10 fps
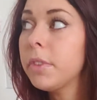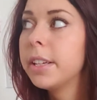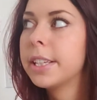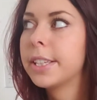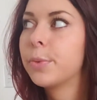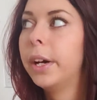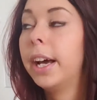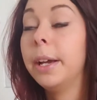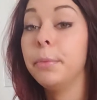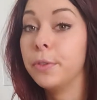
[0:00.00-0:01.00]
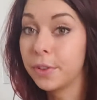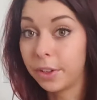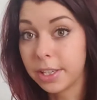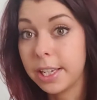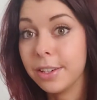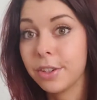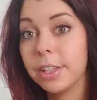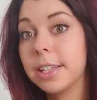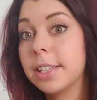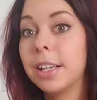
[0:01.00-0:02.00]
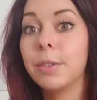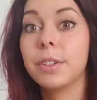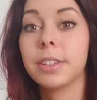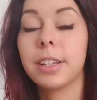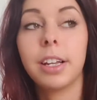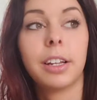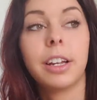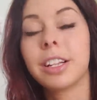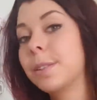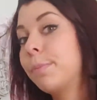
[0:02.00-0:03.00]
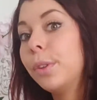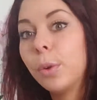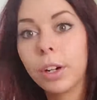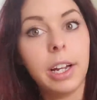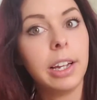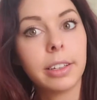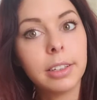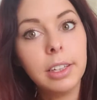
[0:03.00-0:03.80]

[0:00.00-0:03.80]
this is when I moved to Los Angeles, and I was just like exploring.